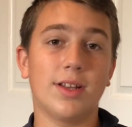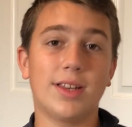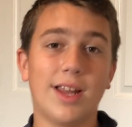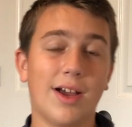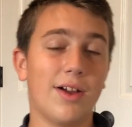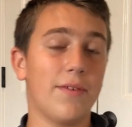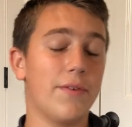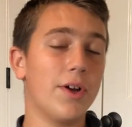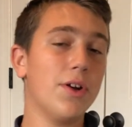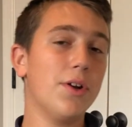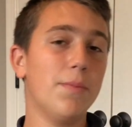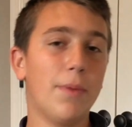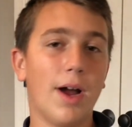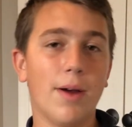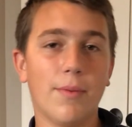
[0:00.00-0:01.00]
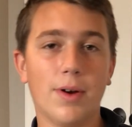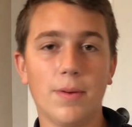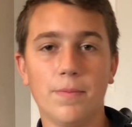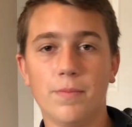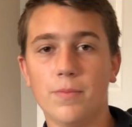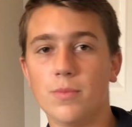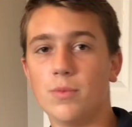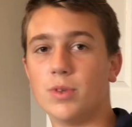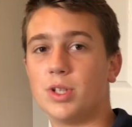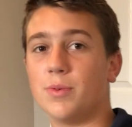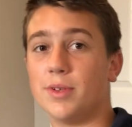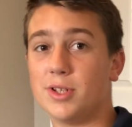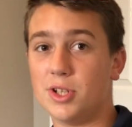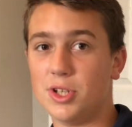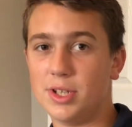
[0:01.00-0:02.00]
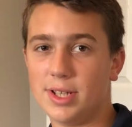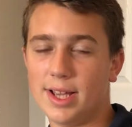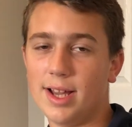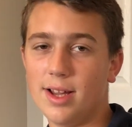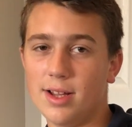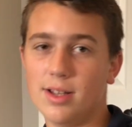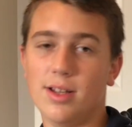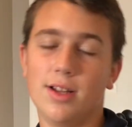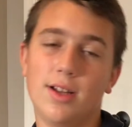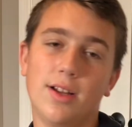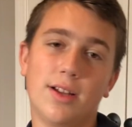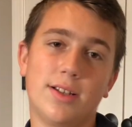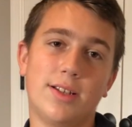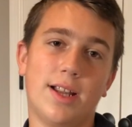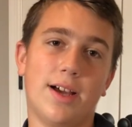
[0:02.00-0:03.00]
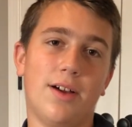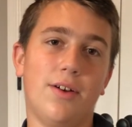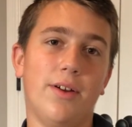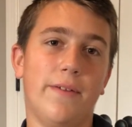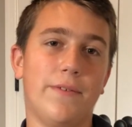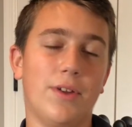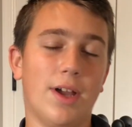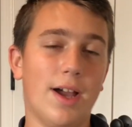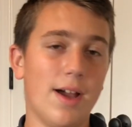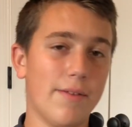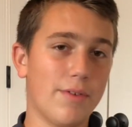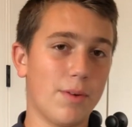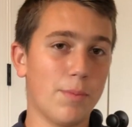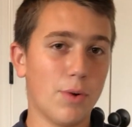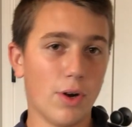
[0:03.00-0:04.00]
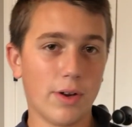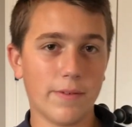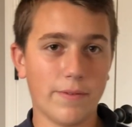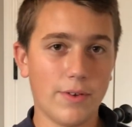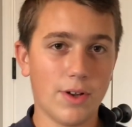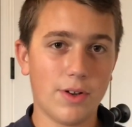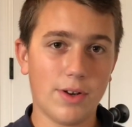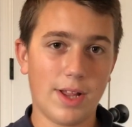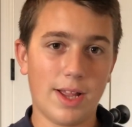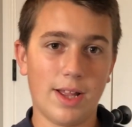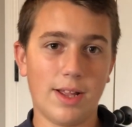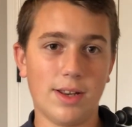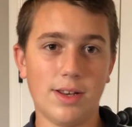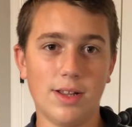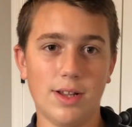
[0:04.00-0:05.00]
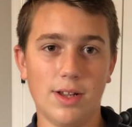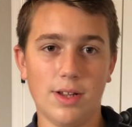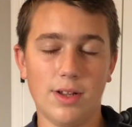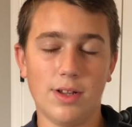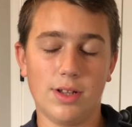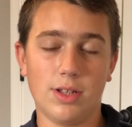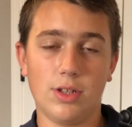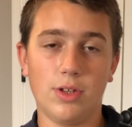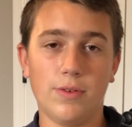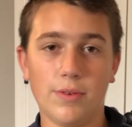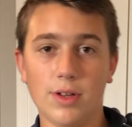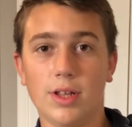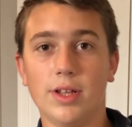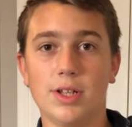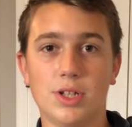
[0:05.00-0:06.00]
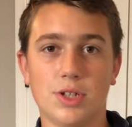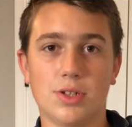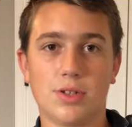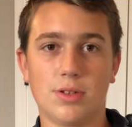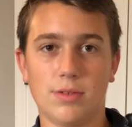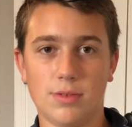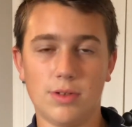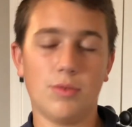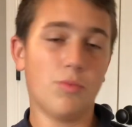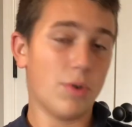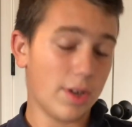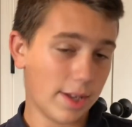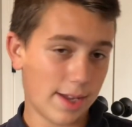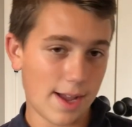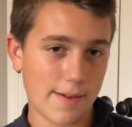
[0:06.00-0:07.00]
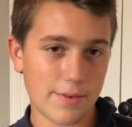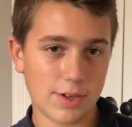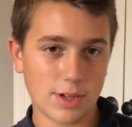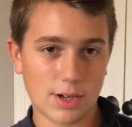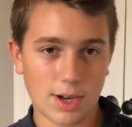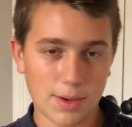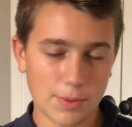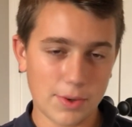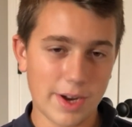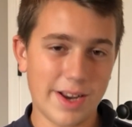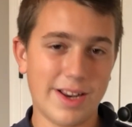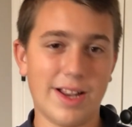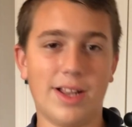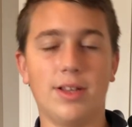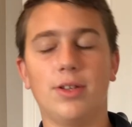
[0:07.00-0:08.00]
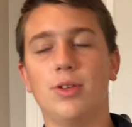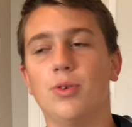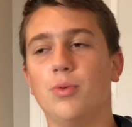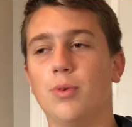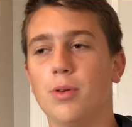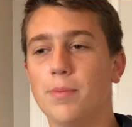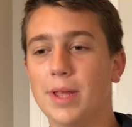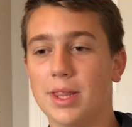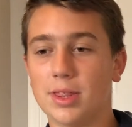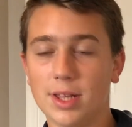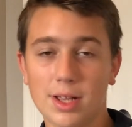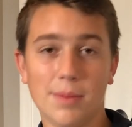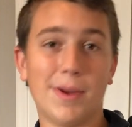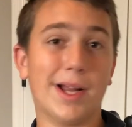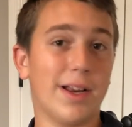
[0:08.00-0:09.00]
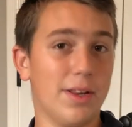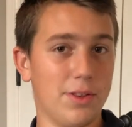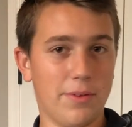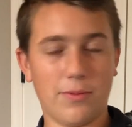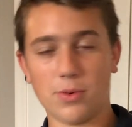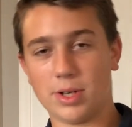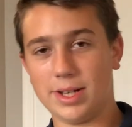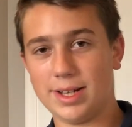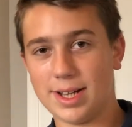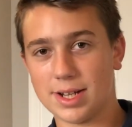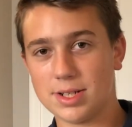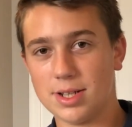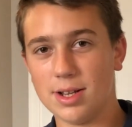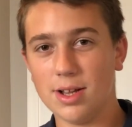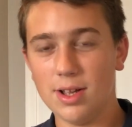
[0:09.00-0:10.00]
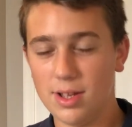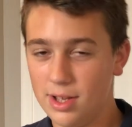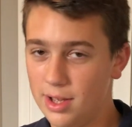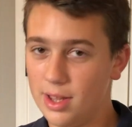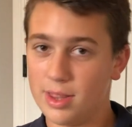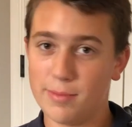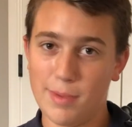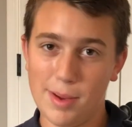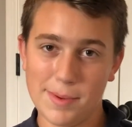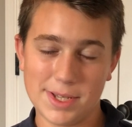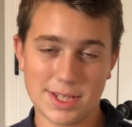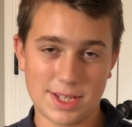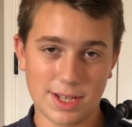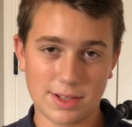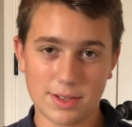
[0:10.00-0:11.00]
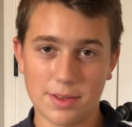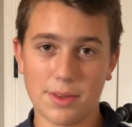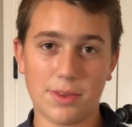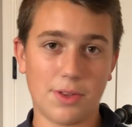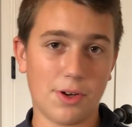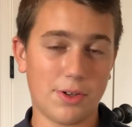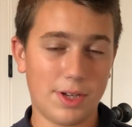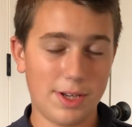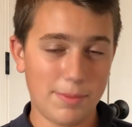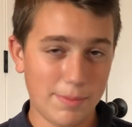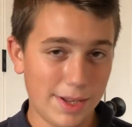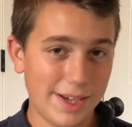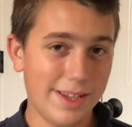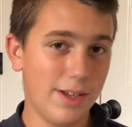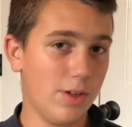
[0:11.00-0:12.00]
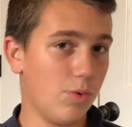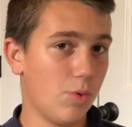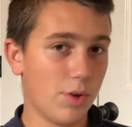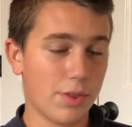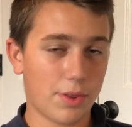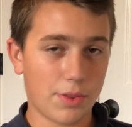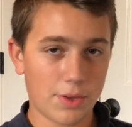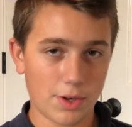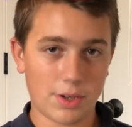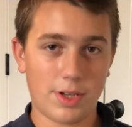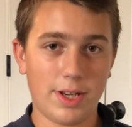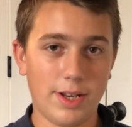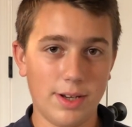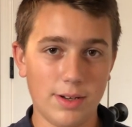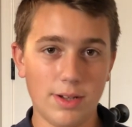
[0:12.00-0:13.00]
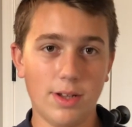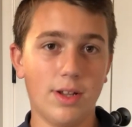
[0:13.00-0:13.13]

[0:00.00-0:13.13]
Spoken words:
Now, if you're going to buy one, which one should you get? Now, if you have a broken phone and you really just want to have a good upgrade and you would be thinking about getting the 14 next year, maybe stick to the 13 mini or the 13.